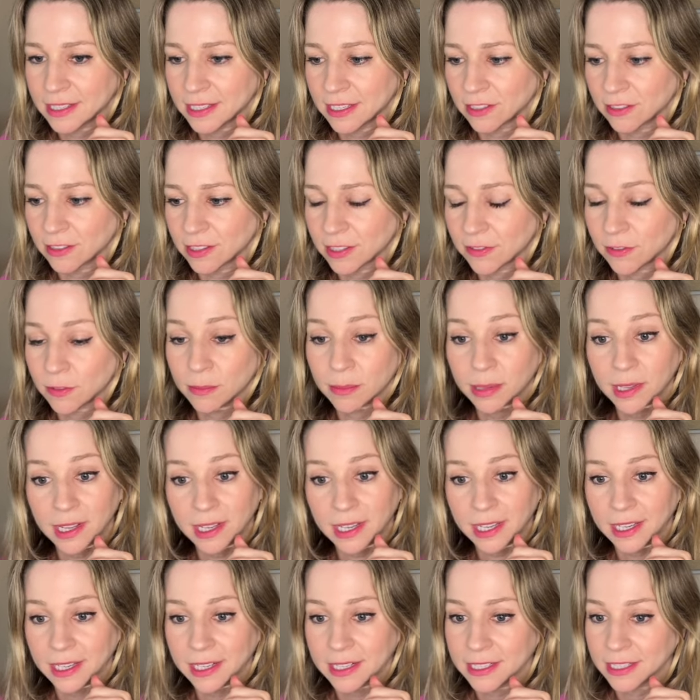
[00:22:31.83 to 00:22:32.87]
These are different
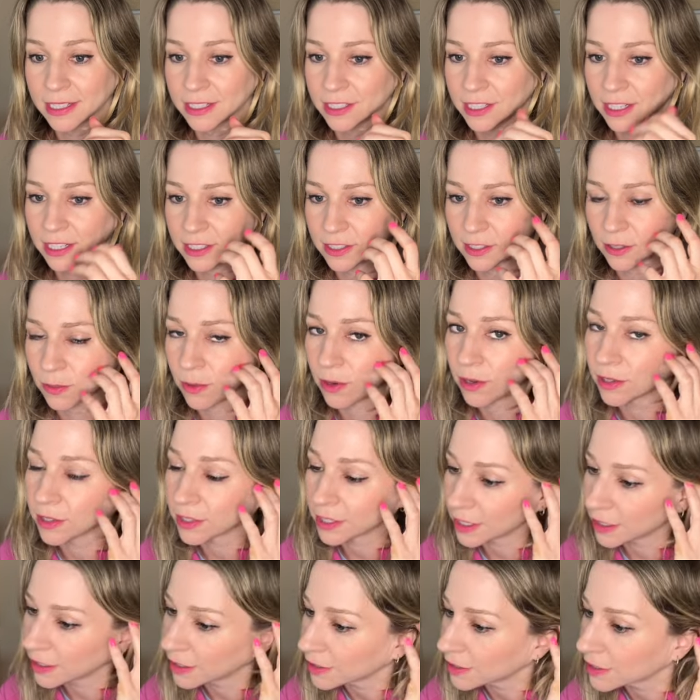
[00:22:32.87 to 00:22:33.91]
plugins that change the
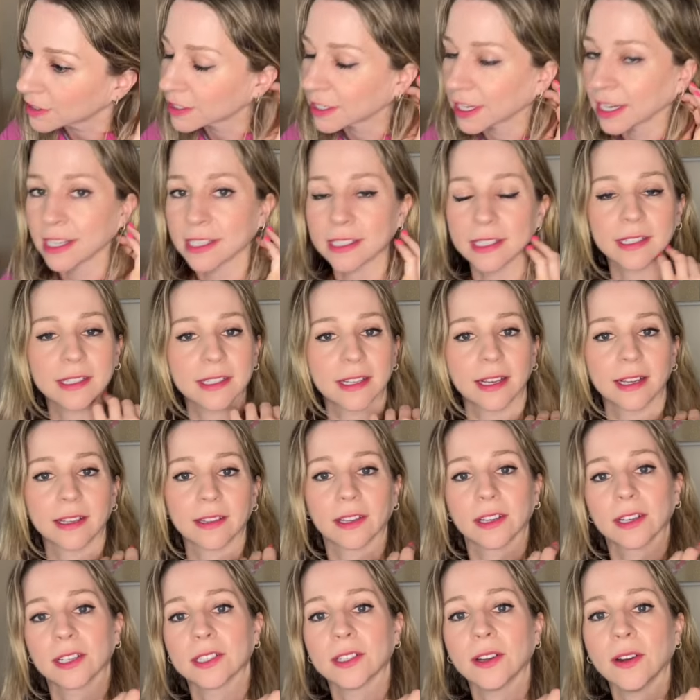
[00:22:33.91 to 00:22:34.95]
quality. In this case, it's like
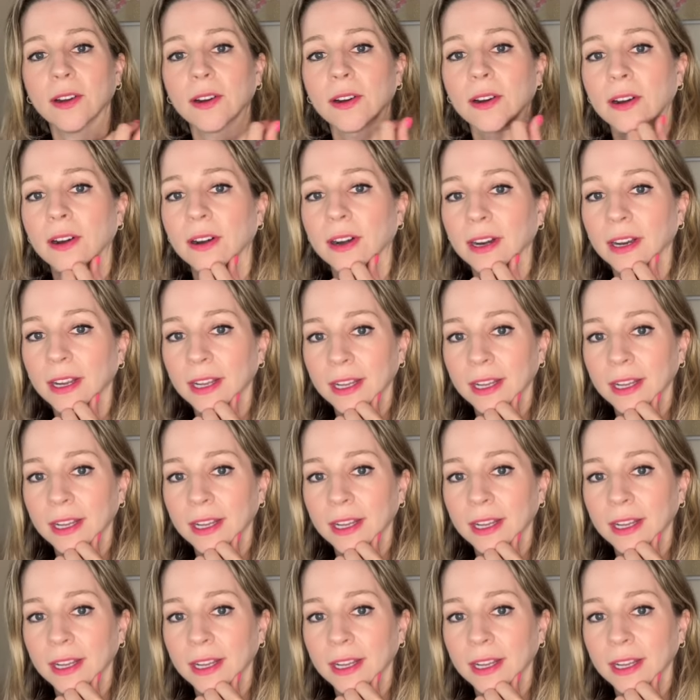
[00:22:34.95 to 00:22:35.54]
the guitar,